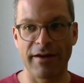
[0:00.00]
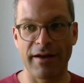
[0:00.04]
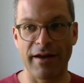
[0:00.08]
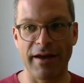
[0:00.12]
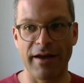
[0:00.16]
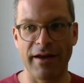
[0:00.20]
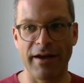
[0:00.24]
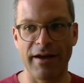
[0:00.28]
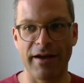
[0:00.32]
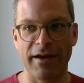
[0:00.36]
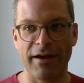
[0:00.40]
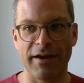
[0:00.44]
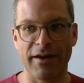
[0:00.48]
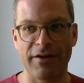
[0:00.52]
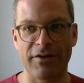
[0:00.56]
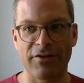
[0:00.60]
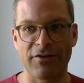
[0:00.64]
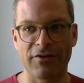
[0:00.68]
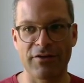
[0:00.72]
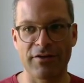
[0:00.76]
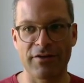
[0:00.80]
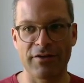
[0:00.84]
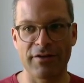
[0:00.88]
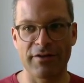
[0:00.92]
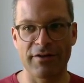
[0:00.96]
add
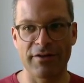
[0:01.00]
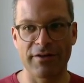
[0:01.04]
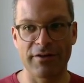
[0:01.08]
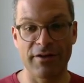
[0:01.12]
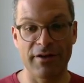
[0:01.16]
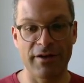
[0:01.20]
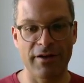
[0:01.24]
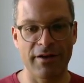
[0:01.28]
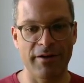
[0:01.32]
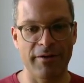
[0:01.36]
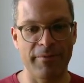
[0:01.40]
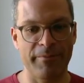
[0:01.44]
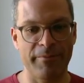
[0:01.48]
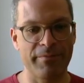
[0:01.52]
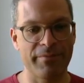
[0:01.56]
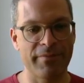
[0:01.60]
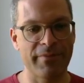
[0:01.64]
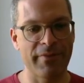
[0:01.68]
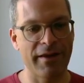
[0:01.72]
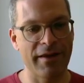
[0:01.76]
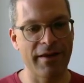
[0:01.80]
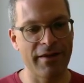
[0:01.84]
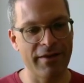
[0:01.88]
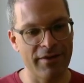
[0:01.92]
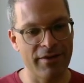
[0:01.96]

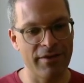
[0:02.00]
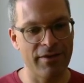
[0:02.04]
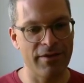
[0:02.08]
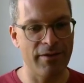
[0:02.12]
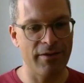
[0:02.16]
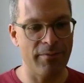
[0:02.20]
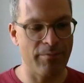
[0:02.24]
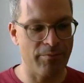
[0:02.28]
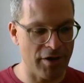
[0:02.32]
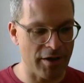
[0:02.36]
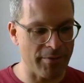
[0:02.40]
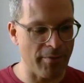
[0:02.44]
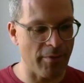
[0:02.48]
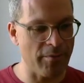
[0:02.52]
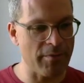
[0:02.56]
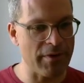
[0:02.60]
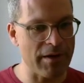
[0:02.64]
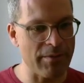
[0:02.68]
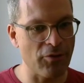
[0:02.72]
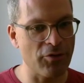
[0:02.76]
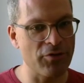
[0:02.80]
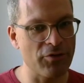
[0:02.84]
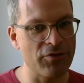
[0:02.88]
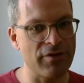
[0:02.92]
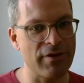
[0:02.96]
the probably
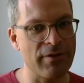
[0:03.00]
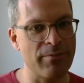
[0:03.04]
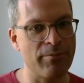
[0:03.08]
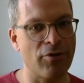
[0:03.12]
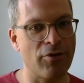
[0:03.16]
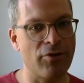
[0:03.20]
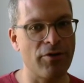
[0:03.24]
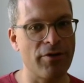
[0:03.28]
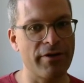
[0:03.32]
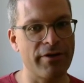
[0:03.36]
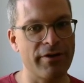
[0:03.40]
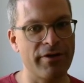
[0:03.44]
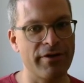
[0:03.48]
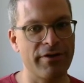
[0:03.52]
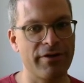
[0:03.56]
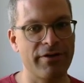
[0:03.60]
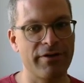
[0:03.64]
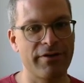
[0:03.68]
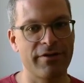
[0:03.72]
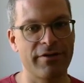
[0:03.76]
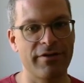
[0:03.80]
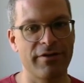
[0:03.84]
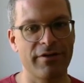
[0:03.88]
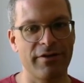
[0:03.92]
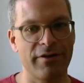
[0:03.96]
most important
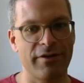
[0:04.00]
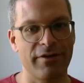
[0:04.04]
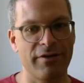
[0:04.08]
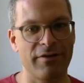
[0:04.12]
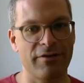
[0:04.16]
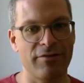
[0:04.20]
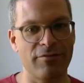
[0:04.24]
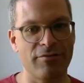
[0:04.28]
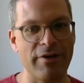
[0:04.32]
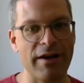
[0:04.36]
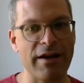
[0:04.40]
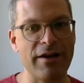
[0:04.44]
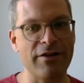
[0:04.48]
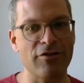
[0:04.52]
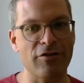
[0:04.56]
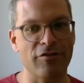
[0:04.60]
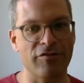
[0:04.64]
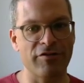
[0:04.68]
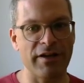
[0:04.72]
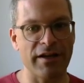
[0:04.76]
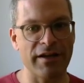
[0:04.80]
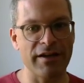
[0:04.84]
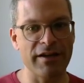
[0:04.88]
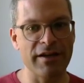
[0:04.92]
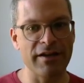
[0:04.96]
range of
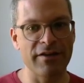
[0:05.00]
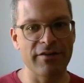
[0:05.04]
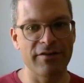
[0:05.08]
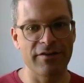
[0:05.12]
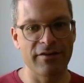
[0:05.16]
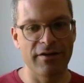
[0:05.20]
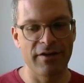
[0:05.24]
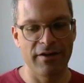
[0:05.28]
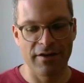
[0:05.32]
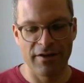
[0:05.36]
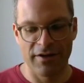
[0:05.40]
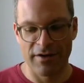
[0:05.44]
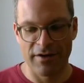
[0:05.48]
techniques